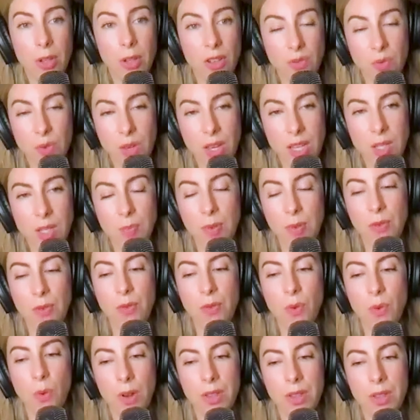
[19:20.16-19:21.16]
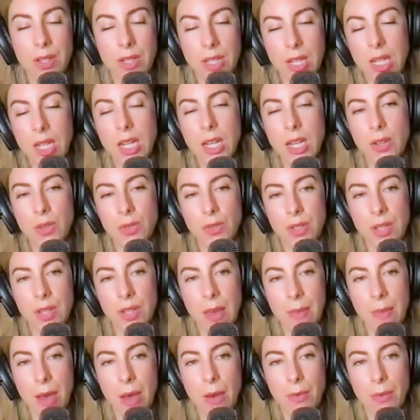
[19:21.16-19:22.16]
of weeks before the Diddy news
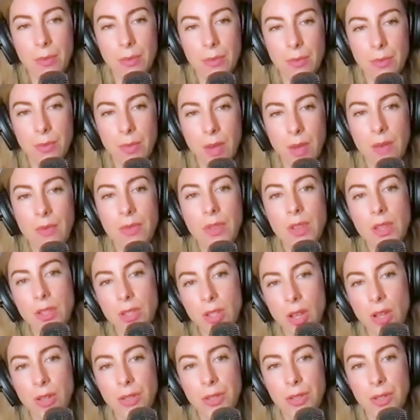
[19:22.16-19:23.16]
came out of the assault.